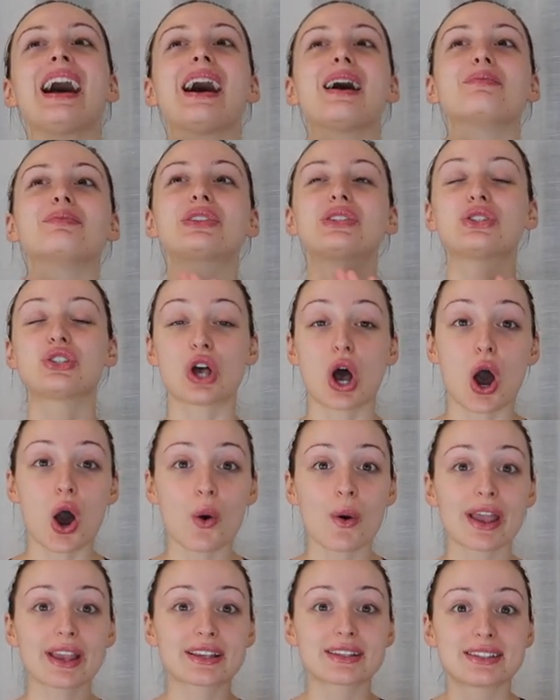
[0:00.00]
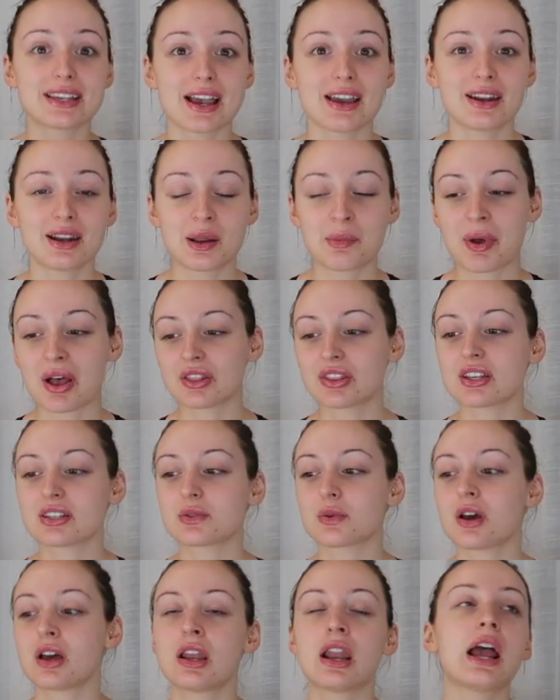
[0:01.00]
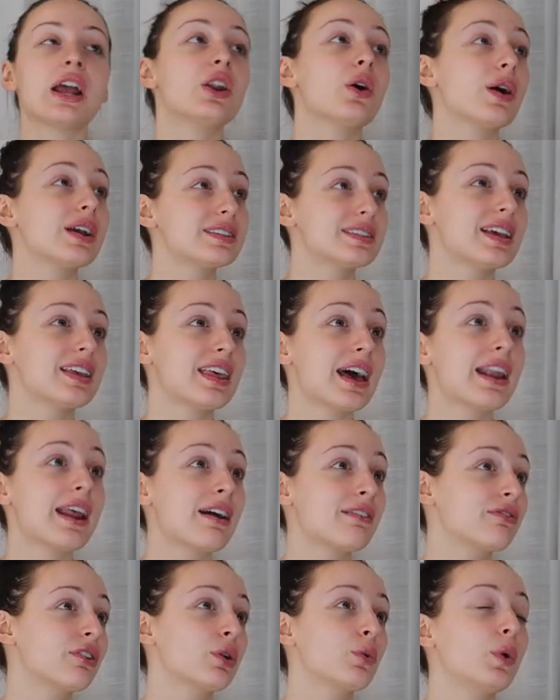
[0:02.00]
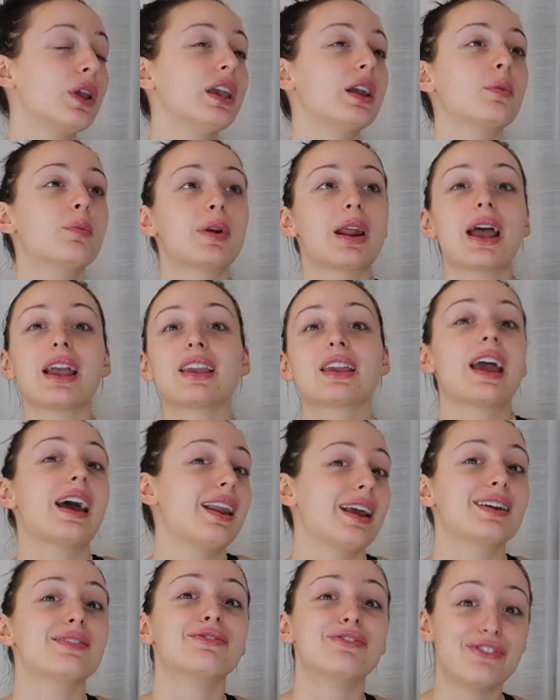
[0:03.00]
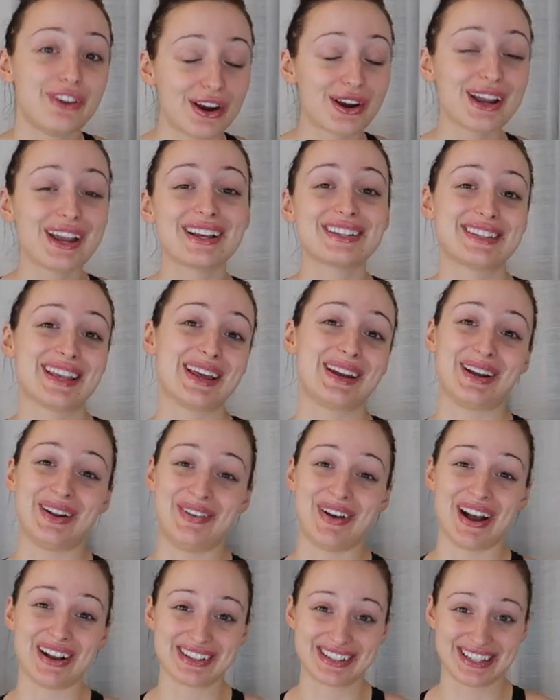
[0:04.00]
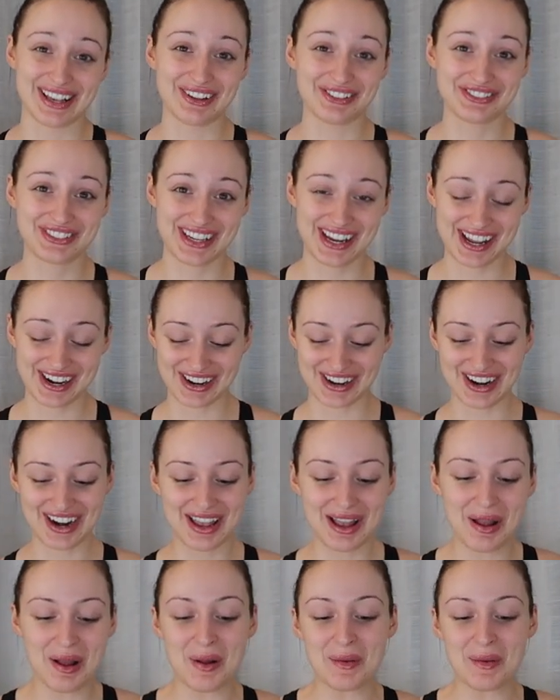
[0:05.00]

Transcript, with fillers: I'm so excited about this one. I know I say that every week, but I get very excited about Self Tanner.